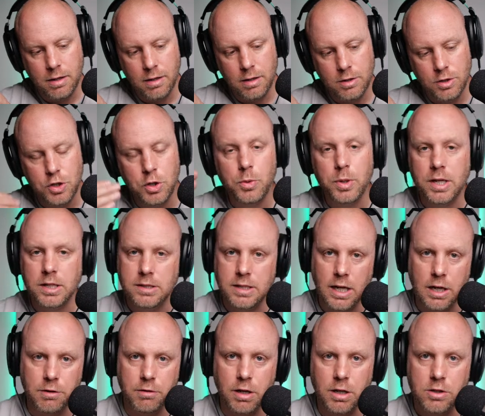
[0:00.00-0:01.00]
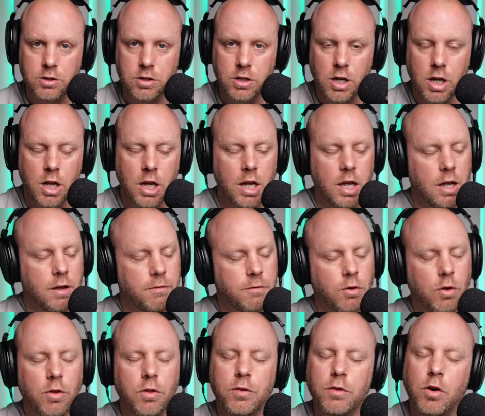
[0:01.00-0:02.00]
doing a tech rush. For
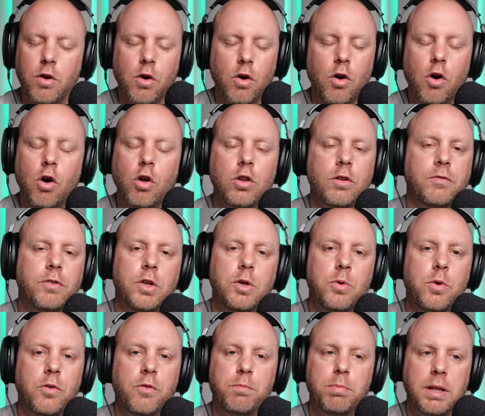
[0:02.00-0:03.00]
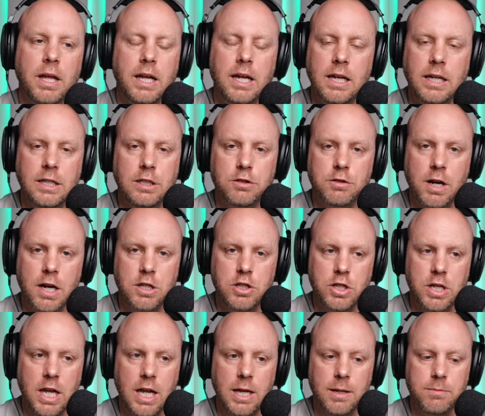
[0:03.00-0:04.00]
all of you who've played any strategy
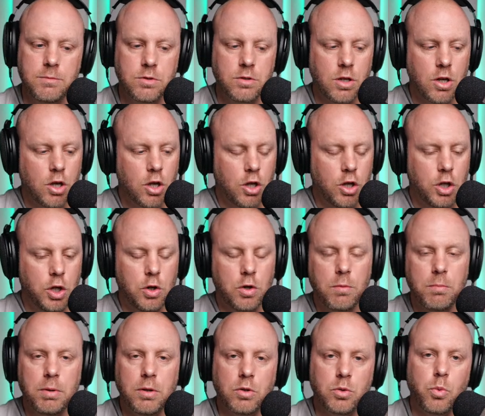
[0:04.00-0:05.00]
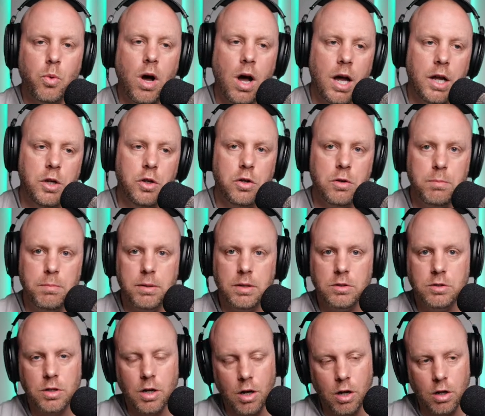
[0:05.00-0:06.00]
games, you can build wide, you can build
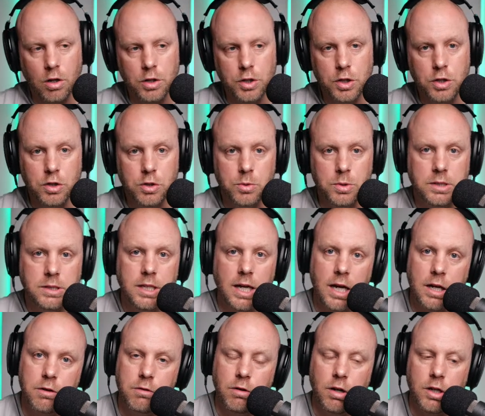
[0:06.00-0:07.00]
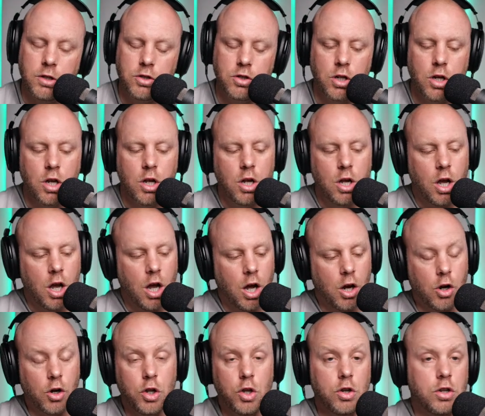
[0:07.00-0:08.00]
tall, you can do a tech rush,
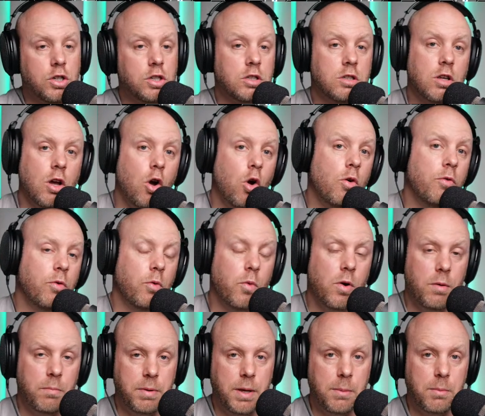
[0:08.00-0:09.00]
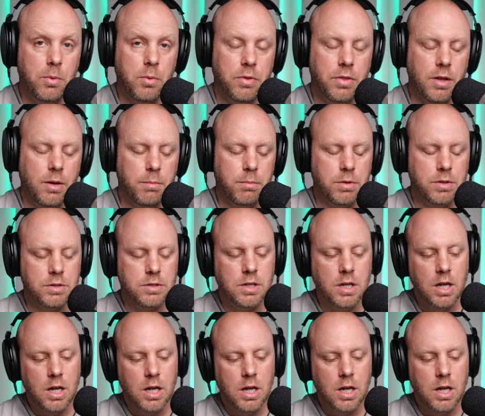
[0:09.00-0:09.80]
or you can just overwhelm people with numbers.